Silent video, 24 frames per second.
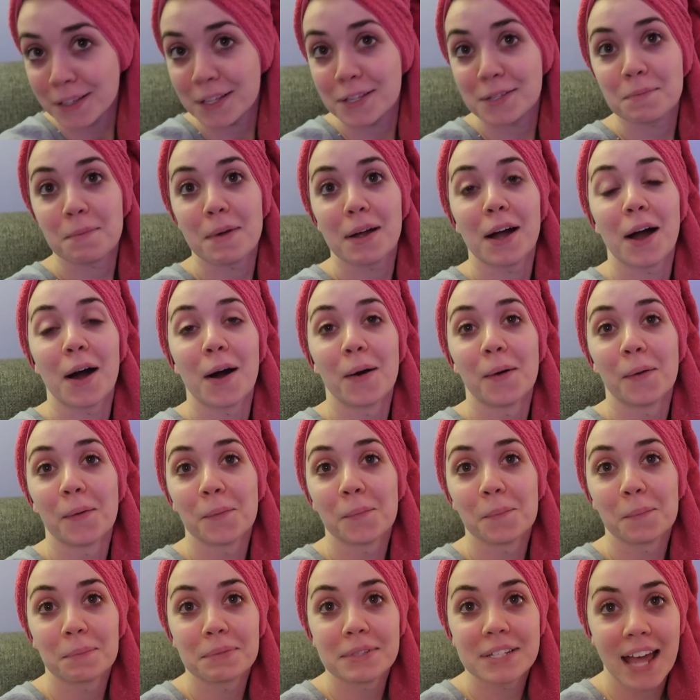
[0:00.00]
With this big
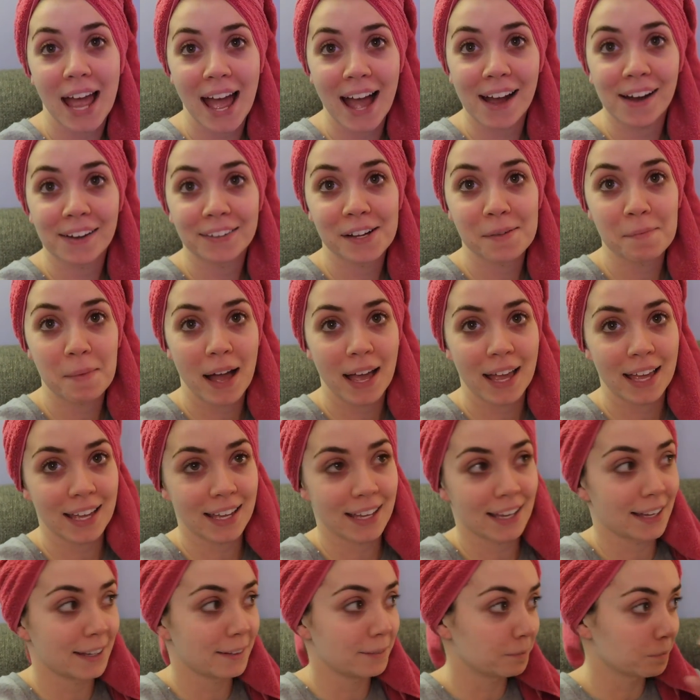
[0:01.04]
old towel on my
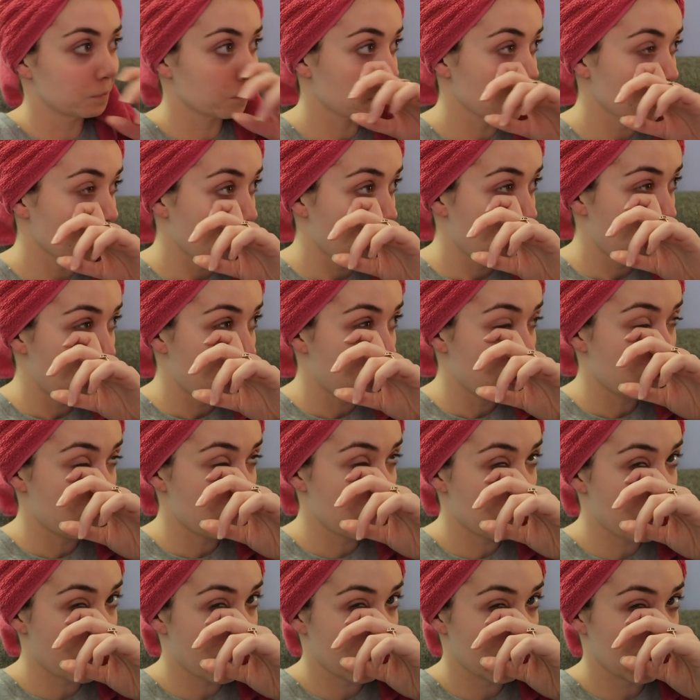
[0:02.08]
head.
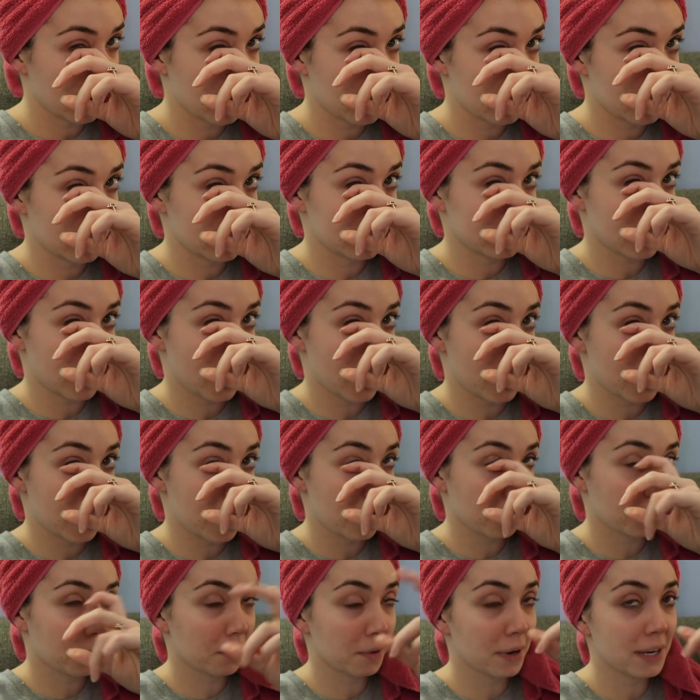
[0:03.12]
But it is
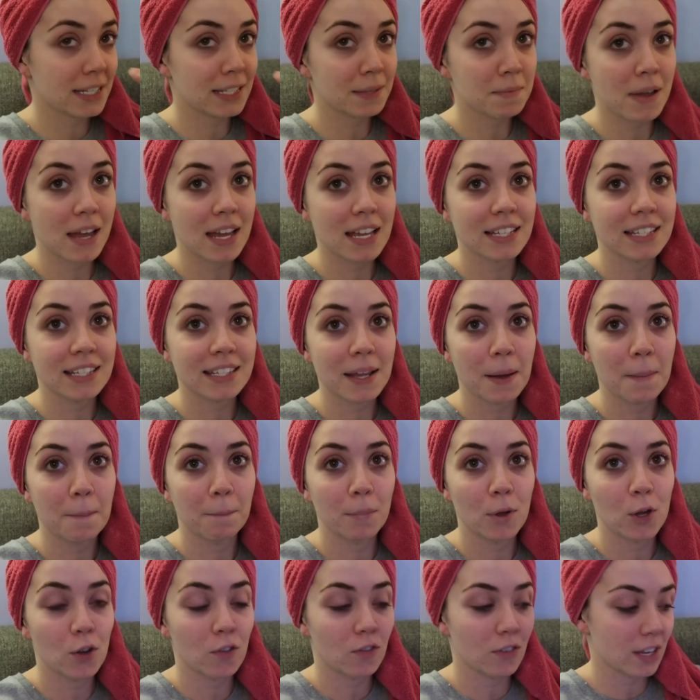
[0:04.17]
a Christmas
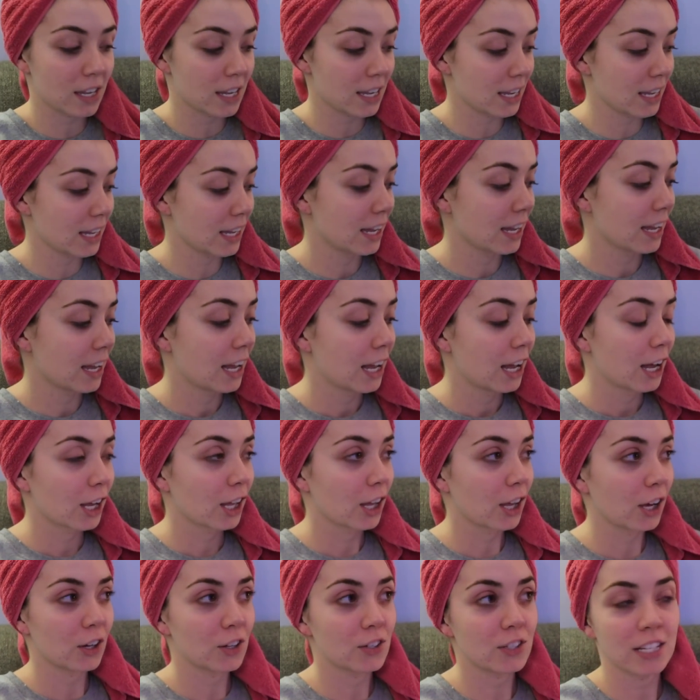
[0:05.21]
movie,
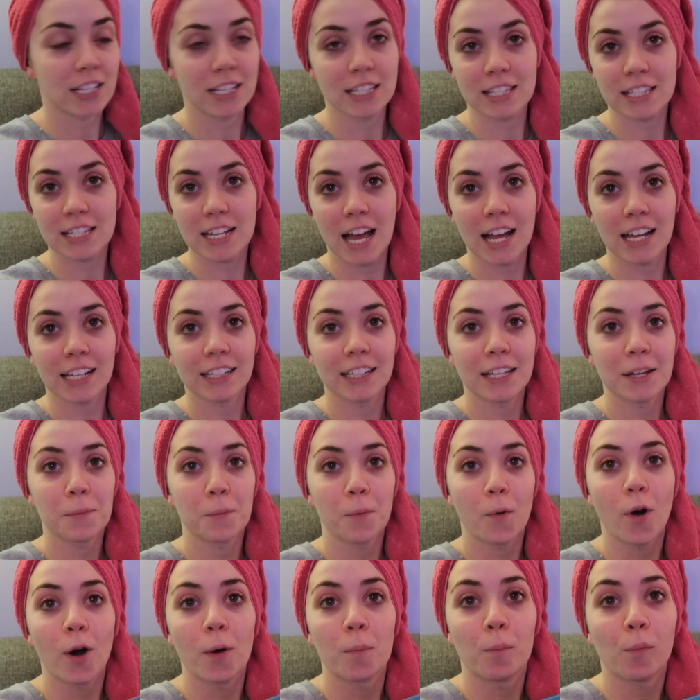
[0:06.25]
cozy, snuggly,
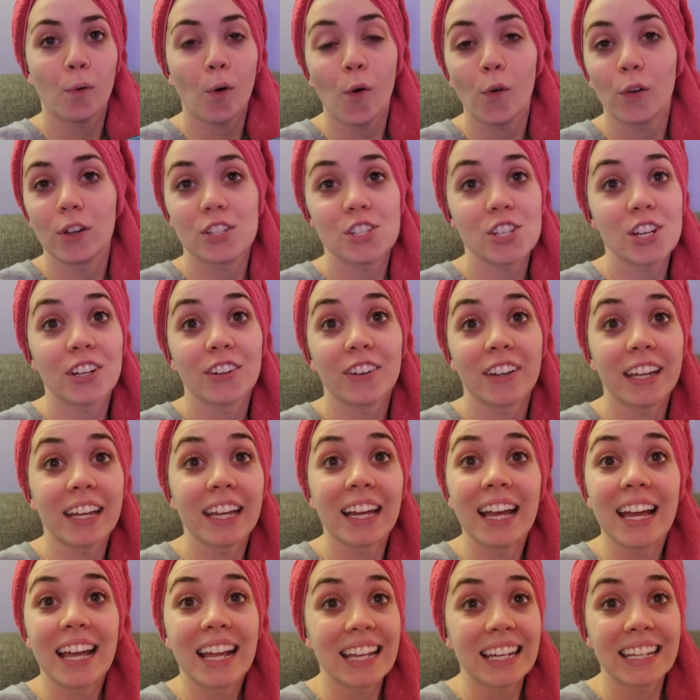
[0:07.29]
warm bowl of
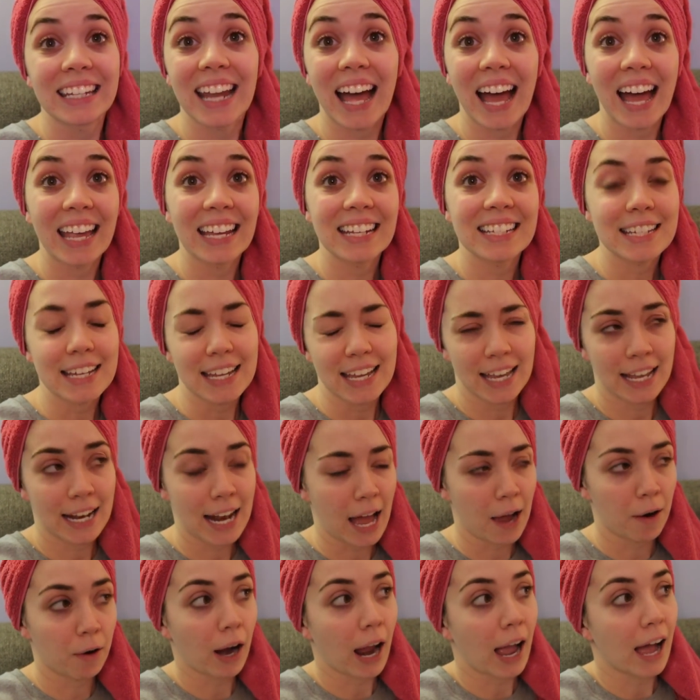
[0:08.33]
chili night in
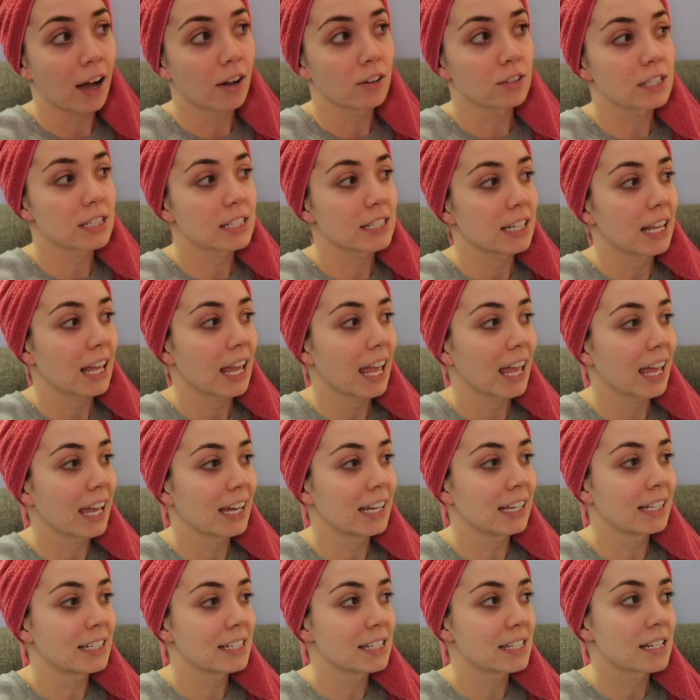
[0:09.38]
our house.
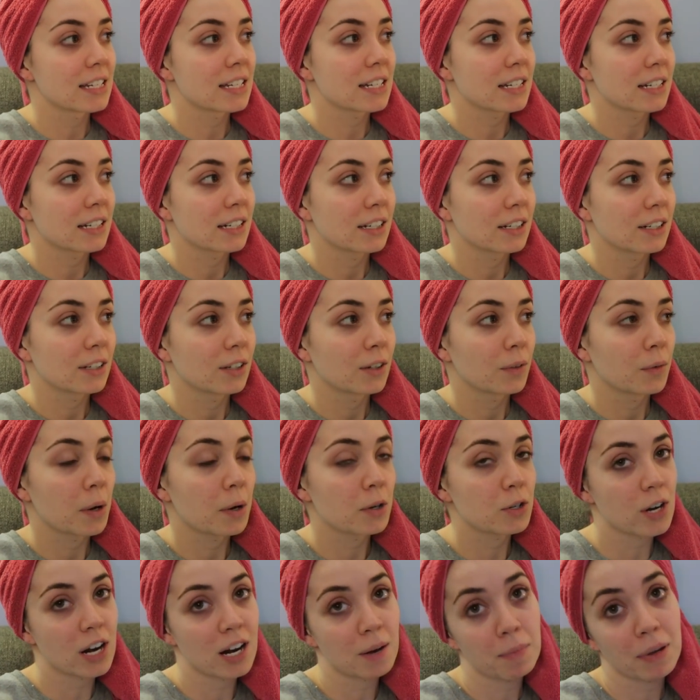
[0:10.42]
And we
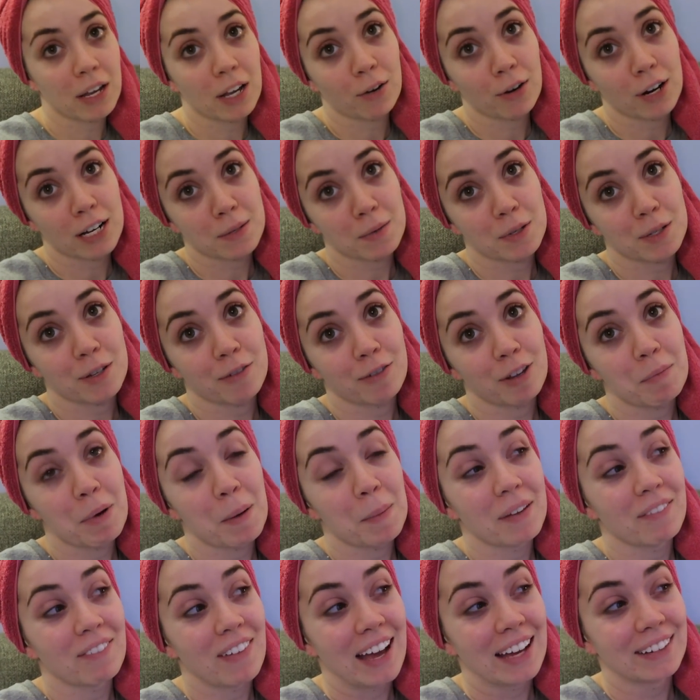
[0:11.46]
were trying to pick a Christmas movie,
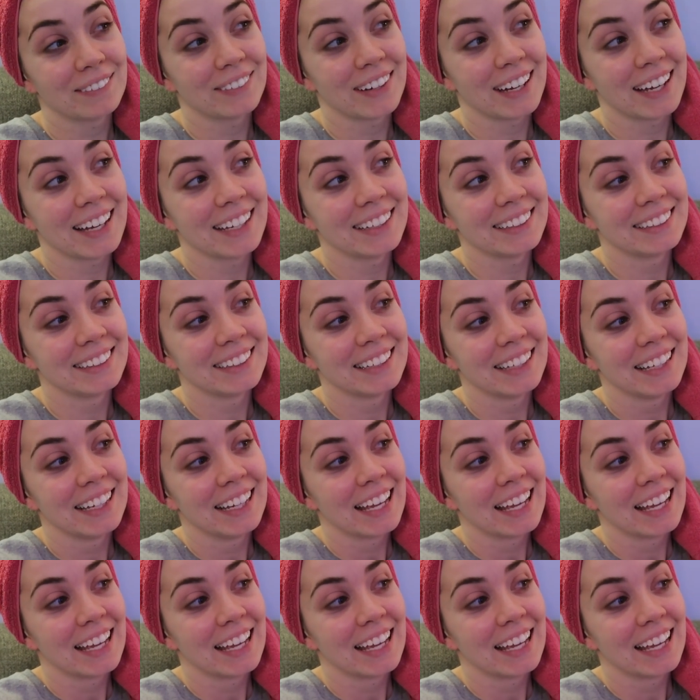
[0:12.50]
but we found one.